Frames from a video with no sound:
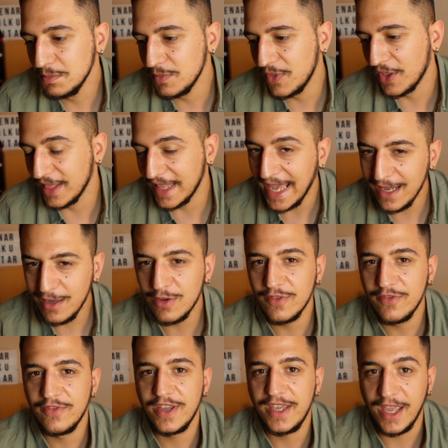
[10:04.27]
The lack
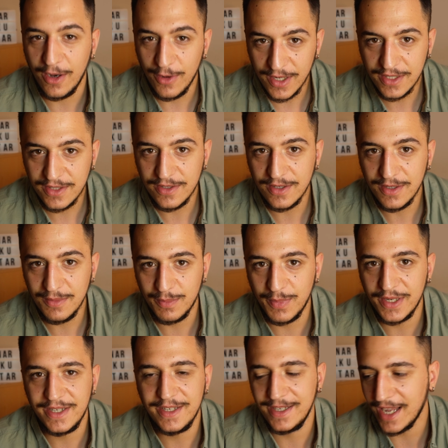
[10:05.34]
of character,
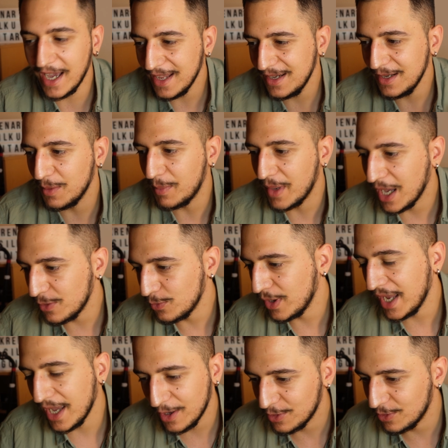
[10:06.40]
but not in a bad
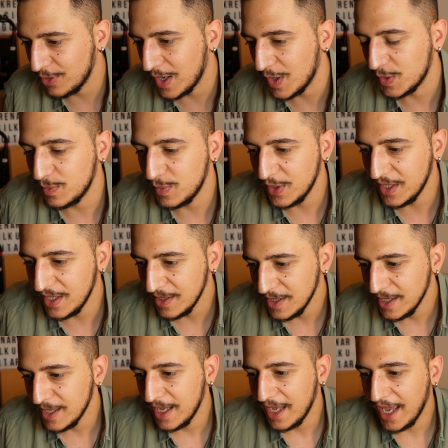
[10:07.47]
way, I don't know how to put it,
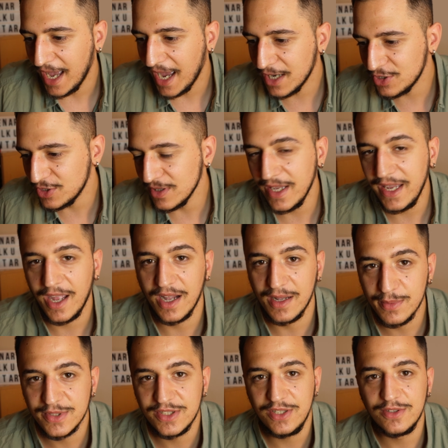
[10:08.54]
actually
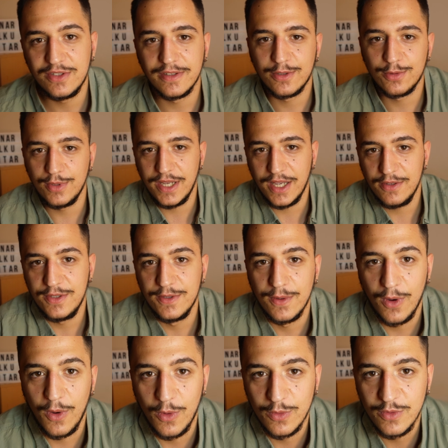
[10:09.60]
helps you to create
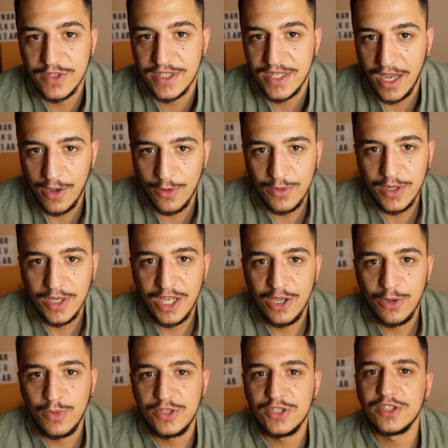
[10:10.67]
your own sound,
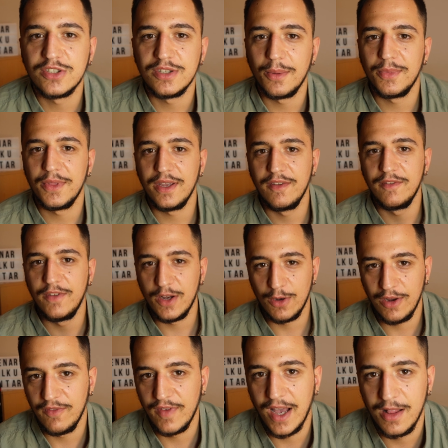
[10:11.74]
which is something
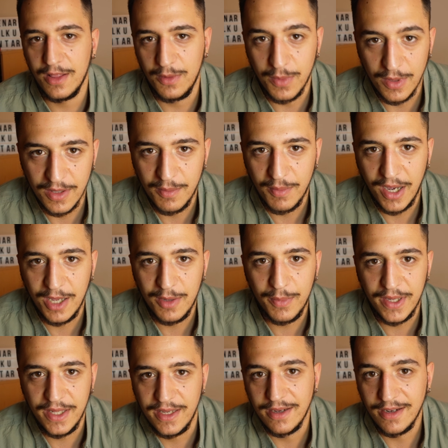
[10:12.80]
very valuable in my
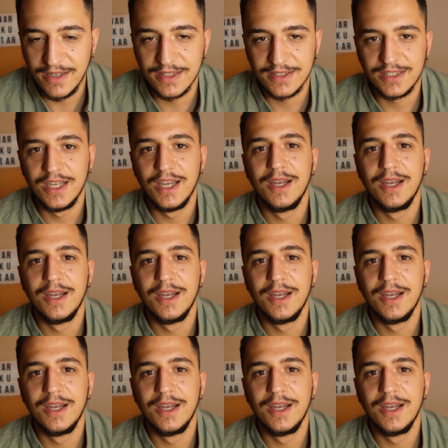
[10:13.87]
opinion, because